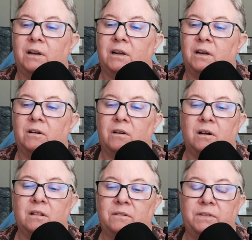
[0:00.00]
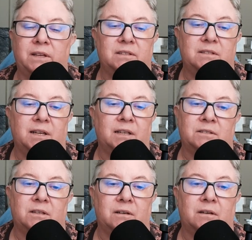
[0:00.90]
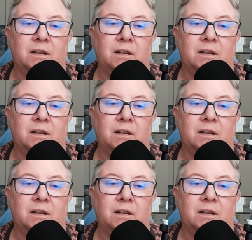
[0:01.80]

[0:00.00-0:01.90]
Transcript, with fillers: uh, all of these things are